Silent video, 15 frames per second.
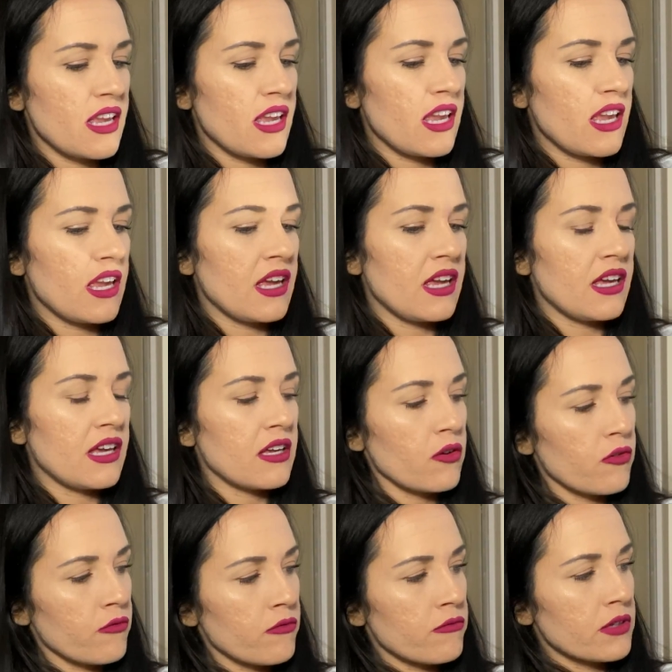a
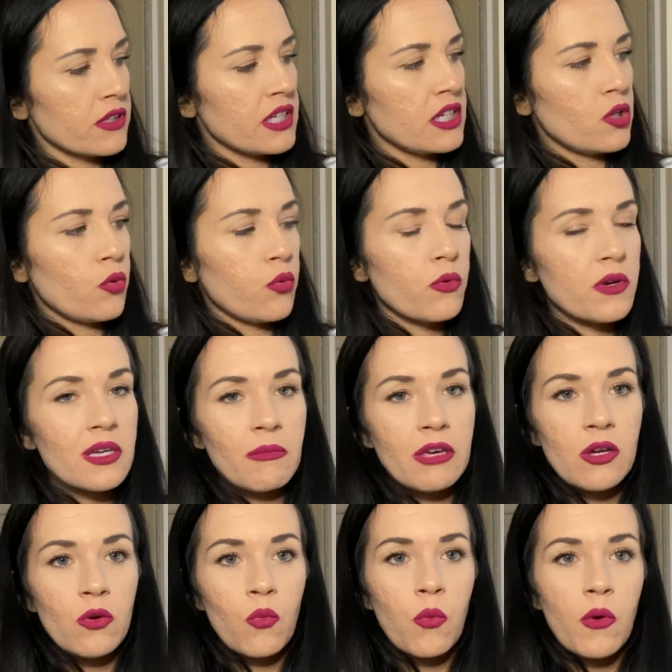really
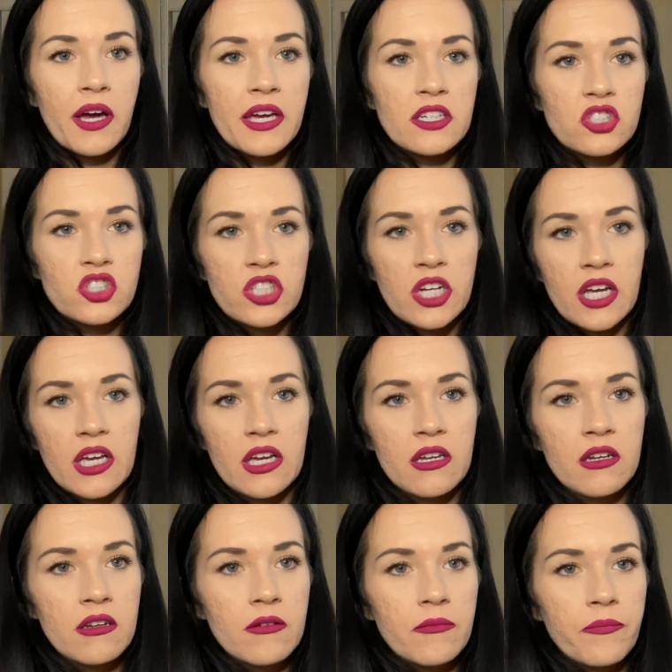creamy white shade.